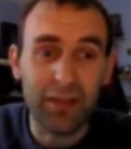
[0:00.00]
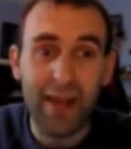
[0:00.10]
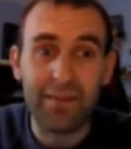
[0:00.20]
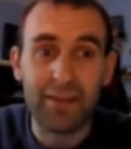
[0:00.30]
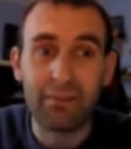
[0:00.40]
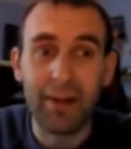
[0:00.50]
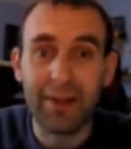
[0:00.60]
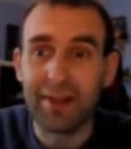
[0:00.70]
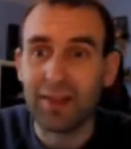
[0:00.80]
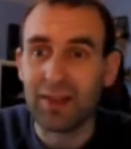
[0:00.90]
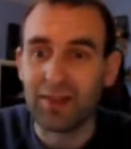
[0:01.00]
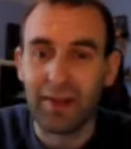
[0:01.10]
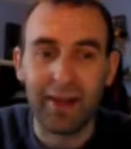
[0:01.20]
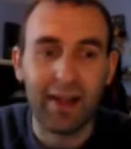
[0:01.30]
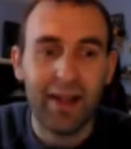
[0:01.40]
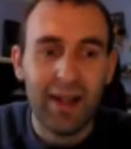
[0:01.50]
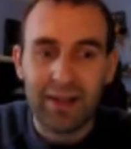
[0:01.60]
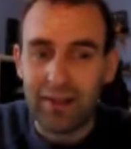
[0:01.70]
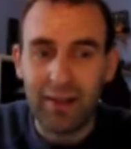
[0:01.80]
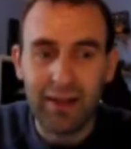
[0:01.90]
sort of saving some money sort of on
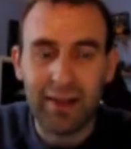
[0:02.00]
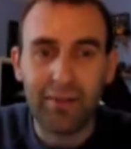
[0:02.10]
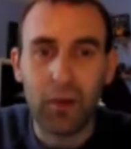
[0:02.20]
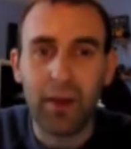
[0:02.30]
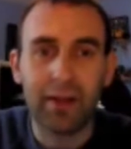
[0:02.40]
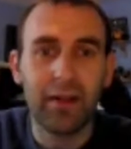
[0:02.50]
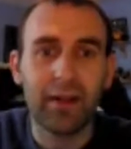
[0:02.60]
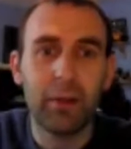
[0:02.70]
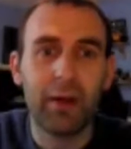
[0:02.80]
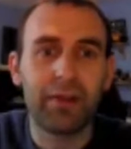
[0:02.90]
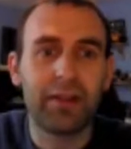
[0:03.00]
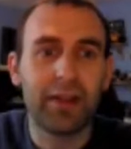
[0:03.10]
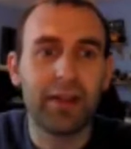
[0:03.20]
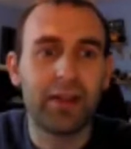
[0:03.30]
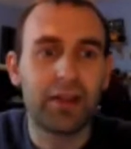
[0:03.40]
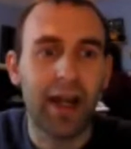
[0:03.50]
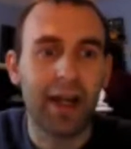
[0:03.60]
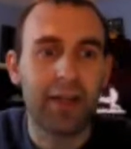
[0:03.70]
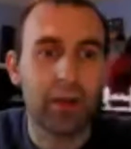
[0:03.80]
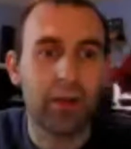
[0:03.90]
here. So let's have a quick look who else is in the chat.